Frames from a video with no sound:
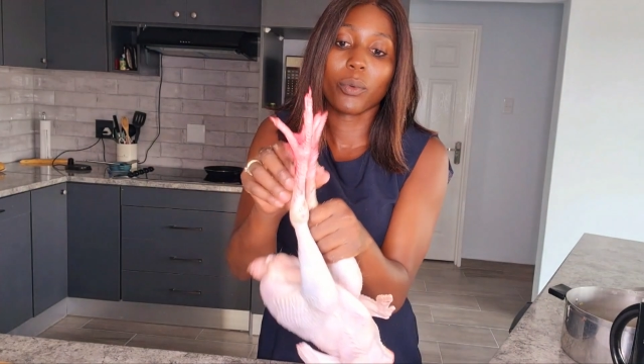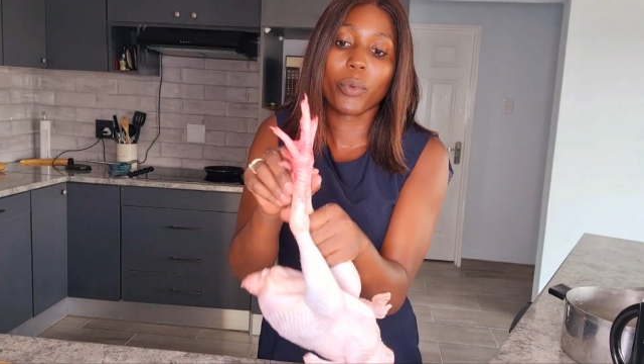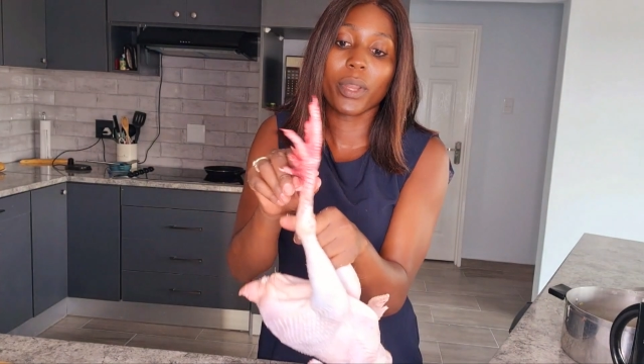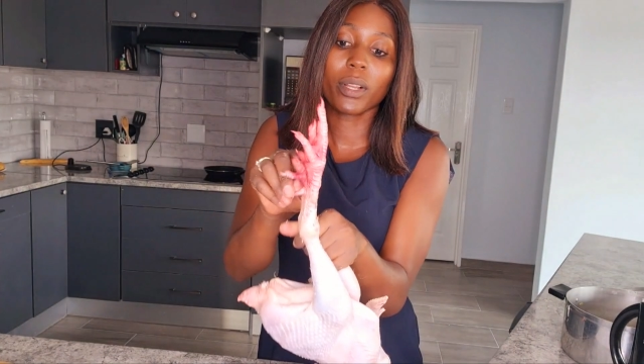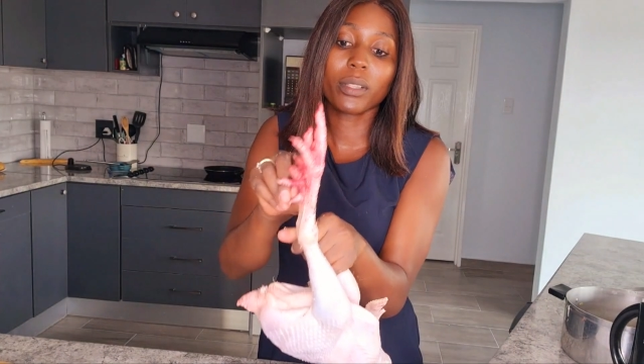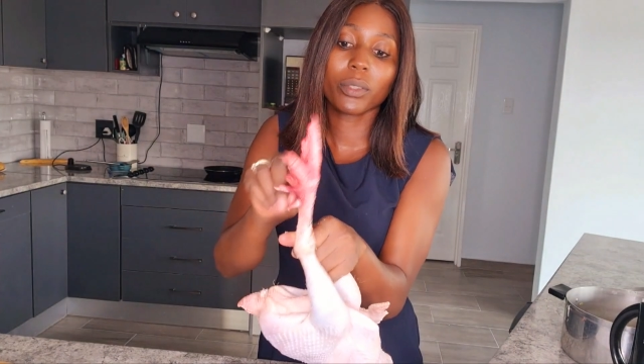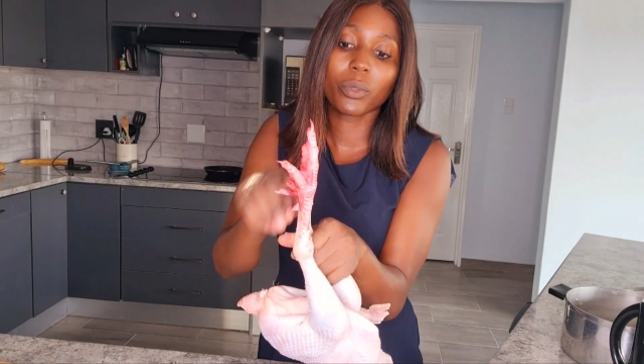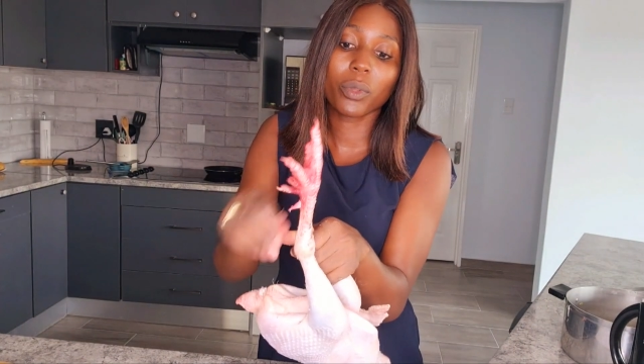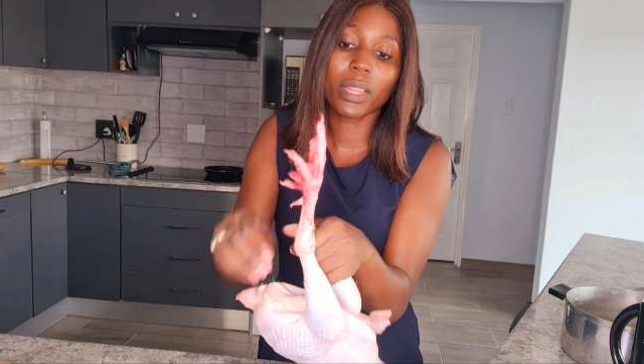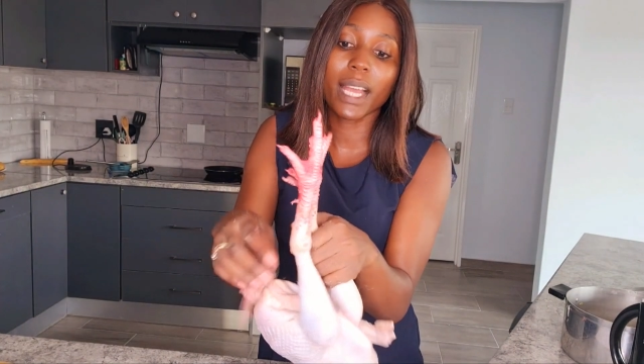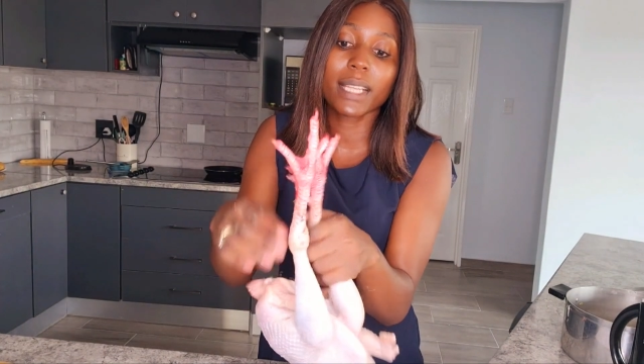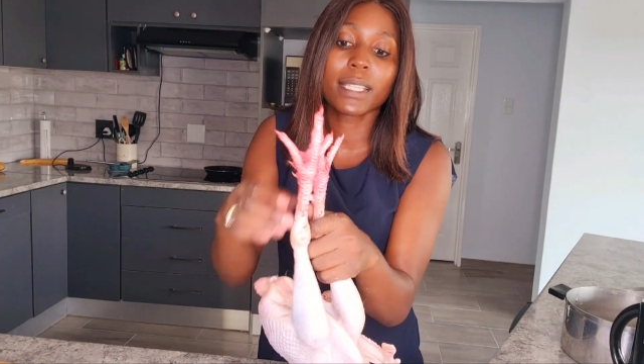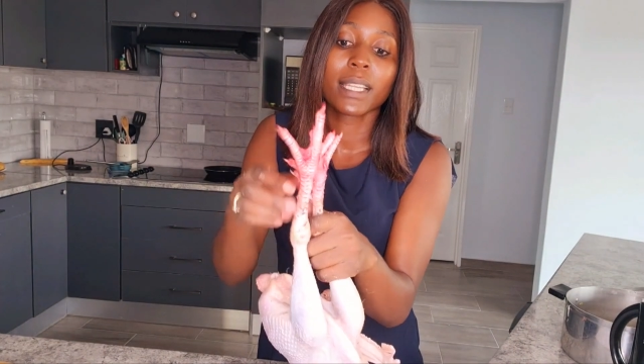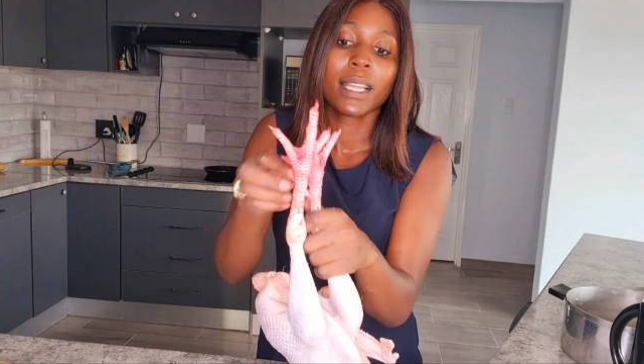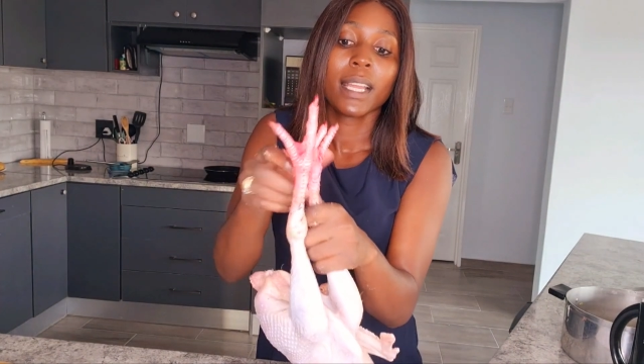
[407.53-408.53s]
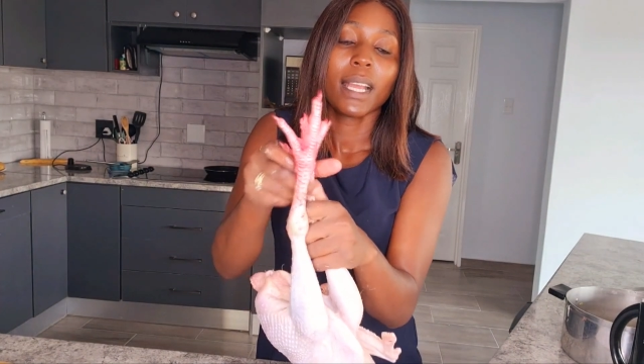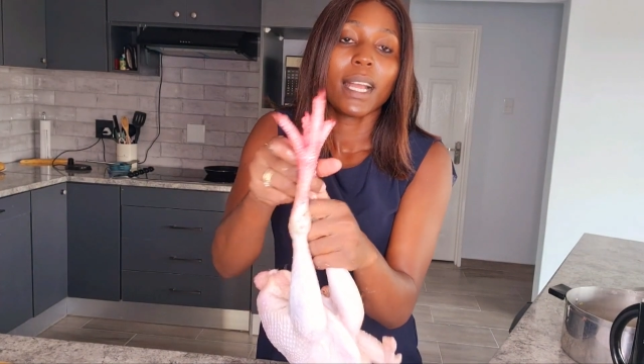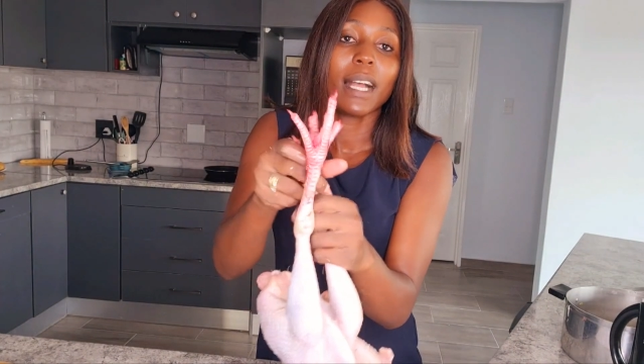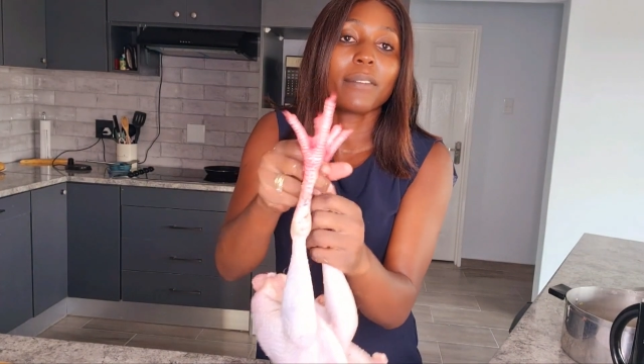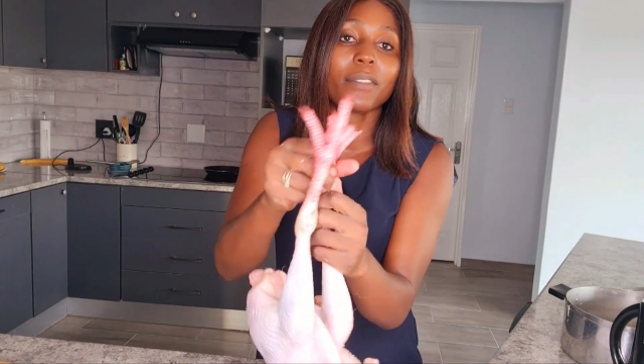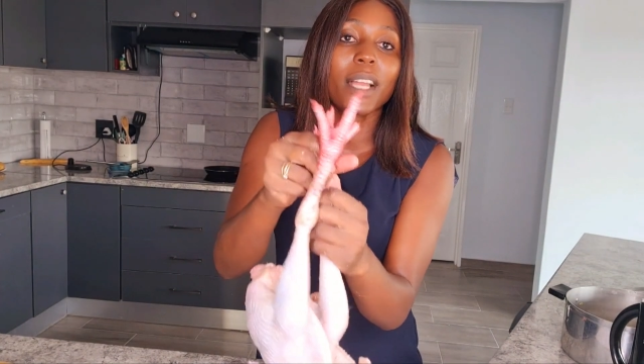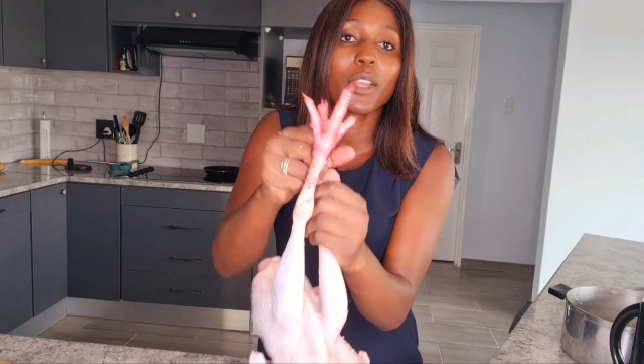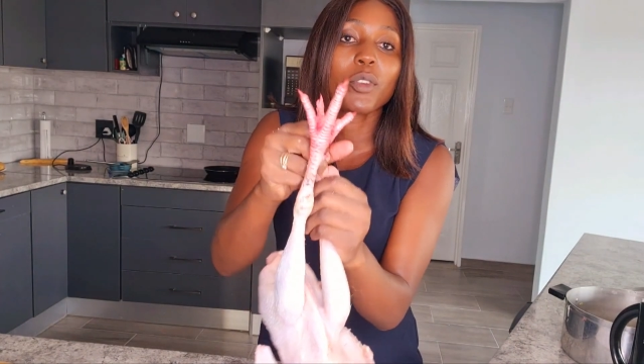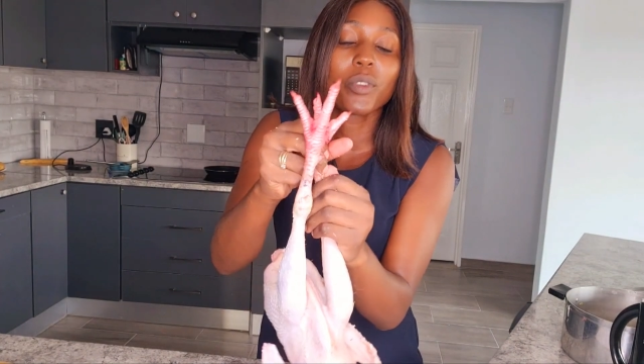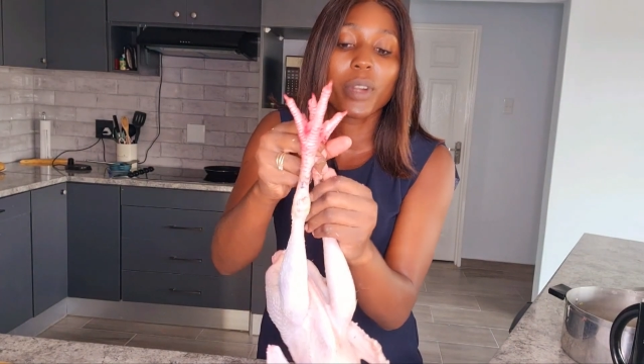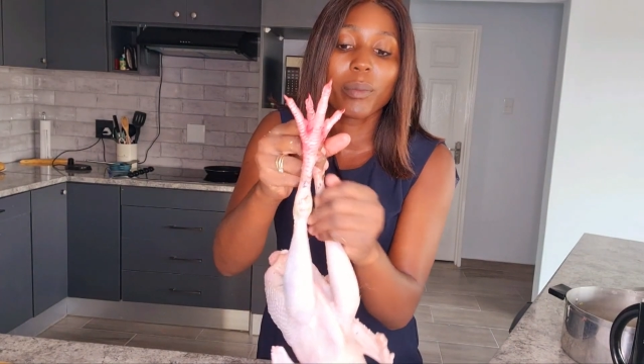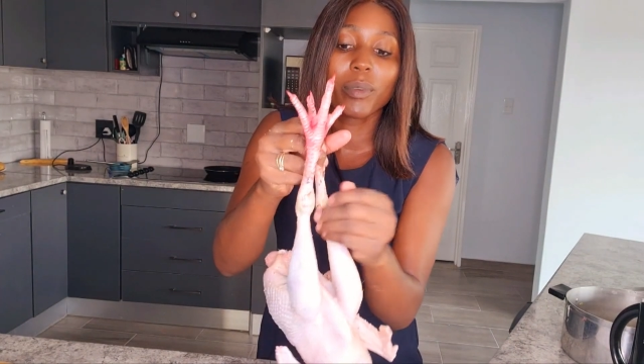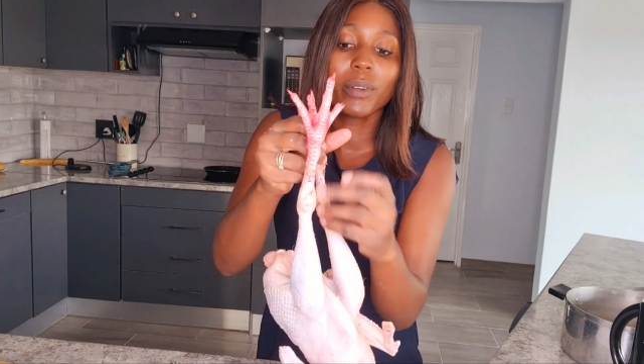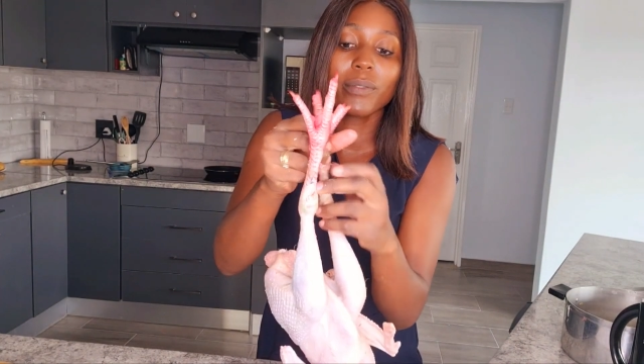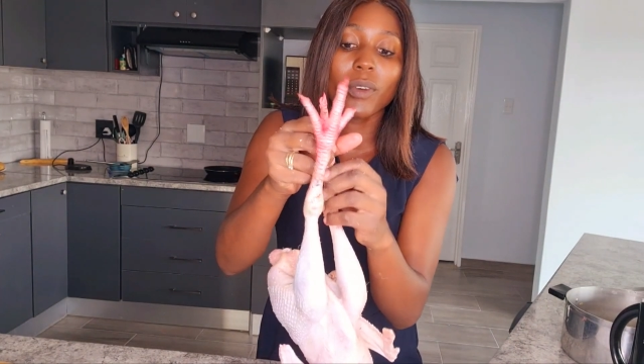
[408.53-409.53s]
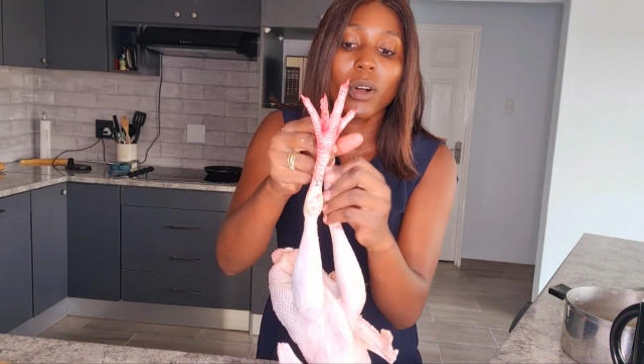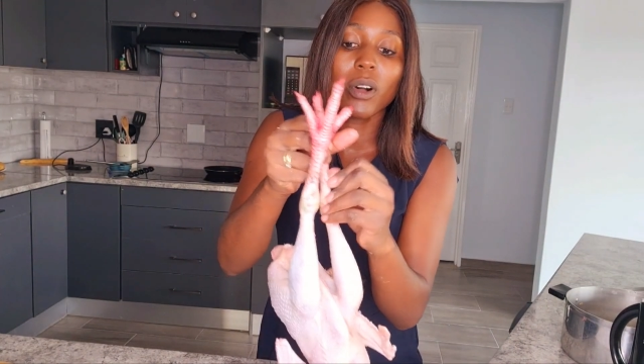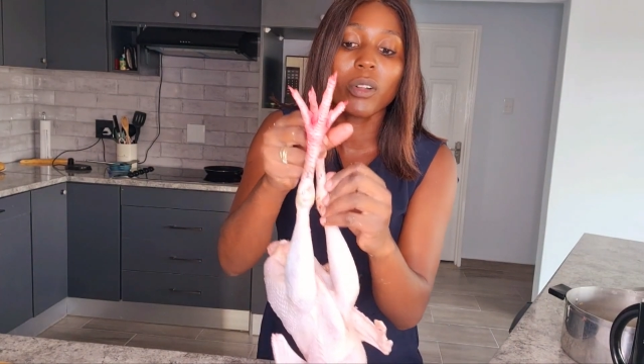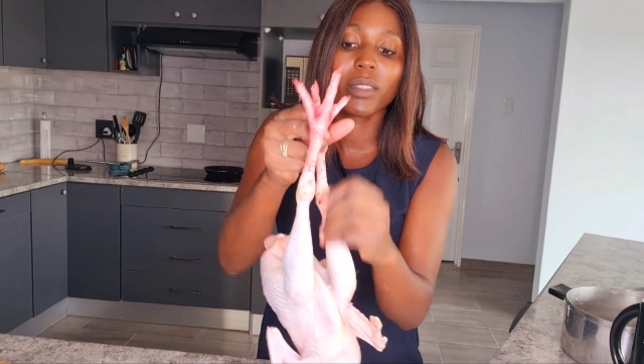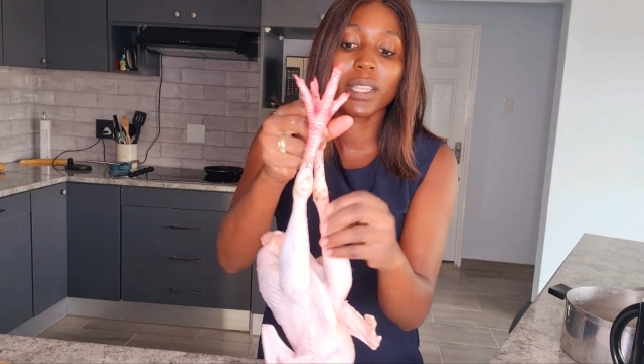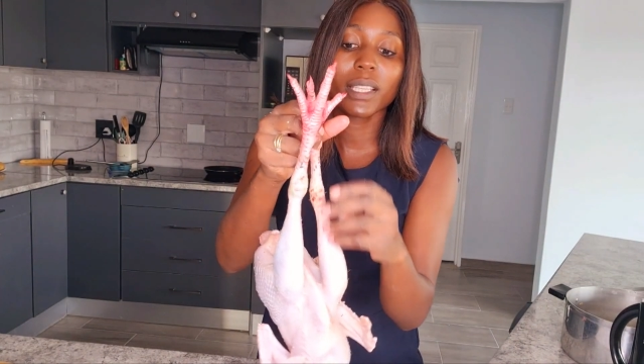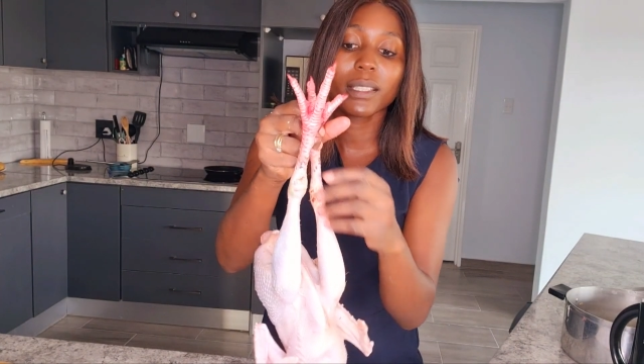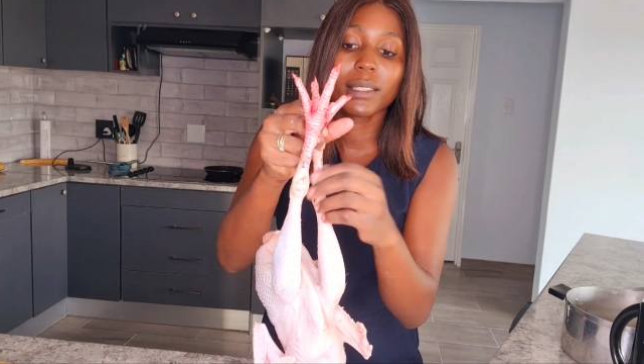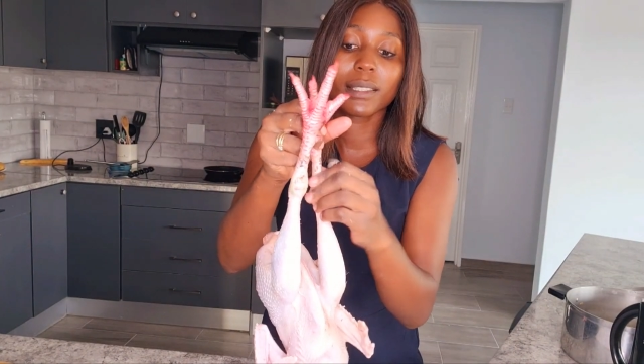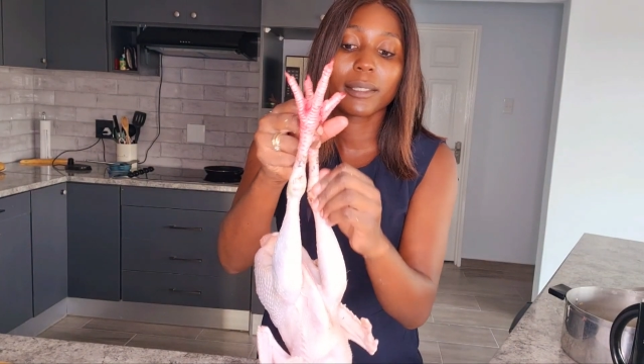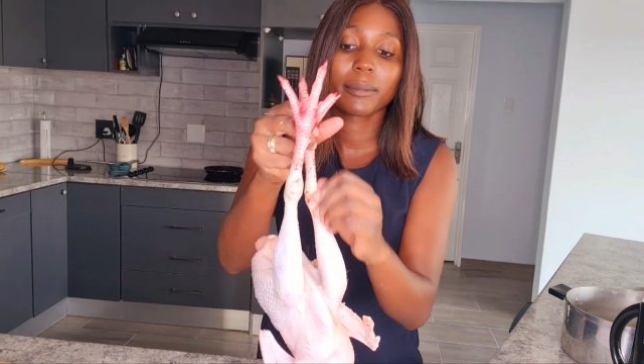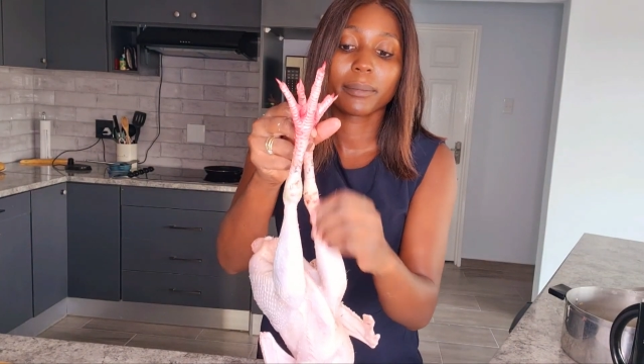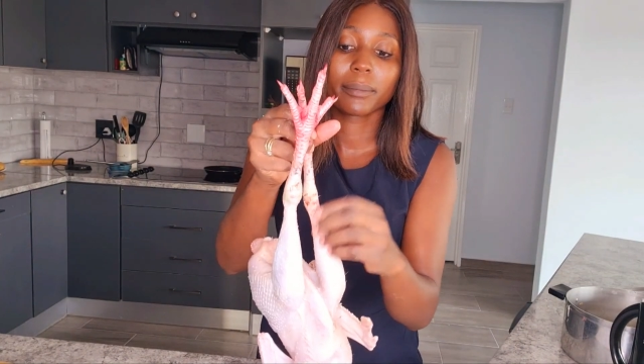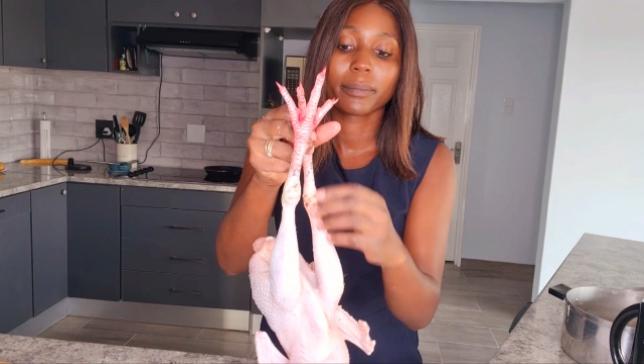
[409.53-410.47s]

We don't do that. After you remove all this,